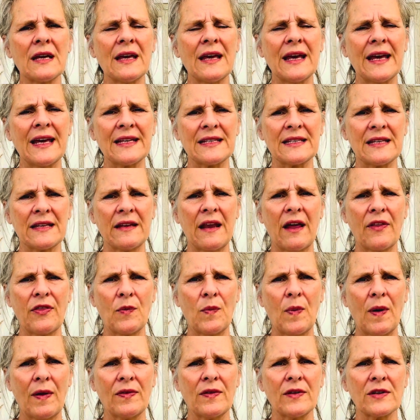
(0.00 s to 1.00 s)
is another
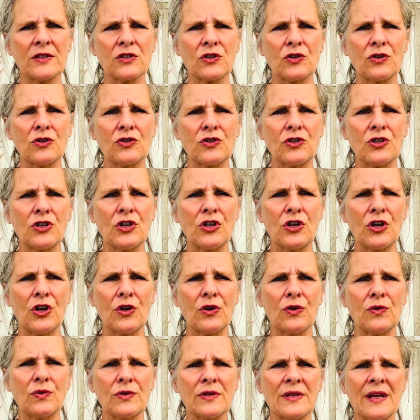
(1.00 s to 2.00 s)
one that's good to
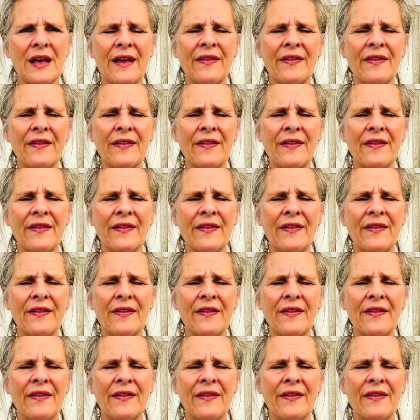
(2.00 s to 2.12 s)
use.